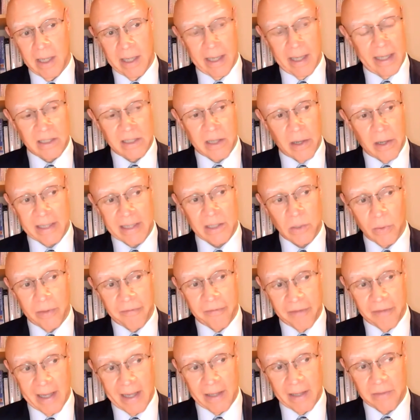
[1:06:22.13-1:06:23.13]
is going to
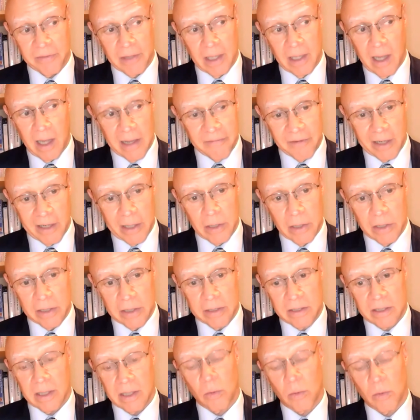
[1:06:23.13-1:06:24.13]
affect the
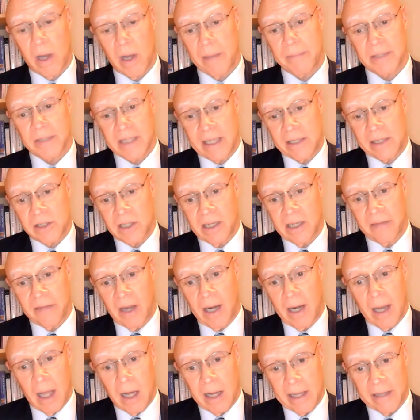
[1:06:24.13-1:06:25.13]
livelihoods and quite potentially the
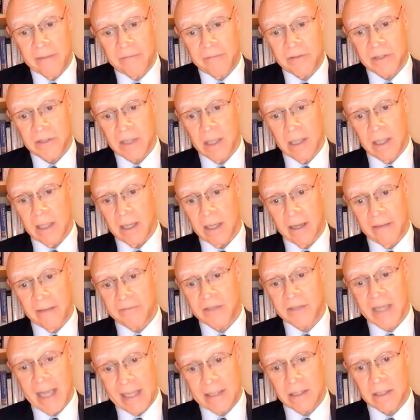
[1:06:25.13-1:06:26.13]
lives of
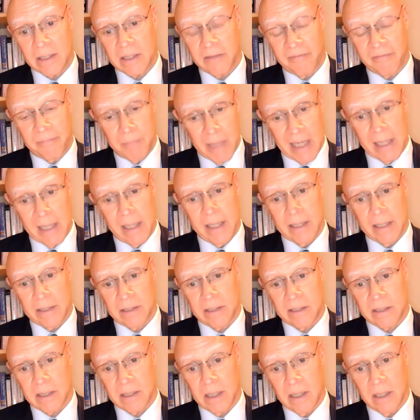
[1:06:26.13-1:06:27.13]
tens of
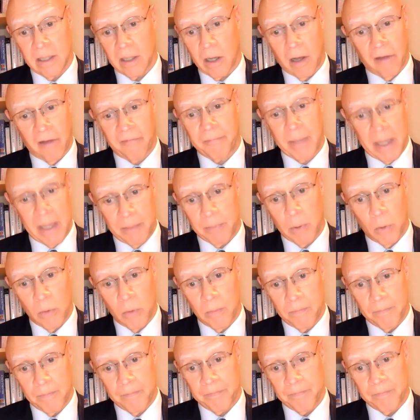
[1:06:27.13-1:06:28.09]
millions of people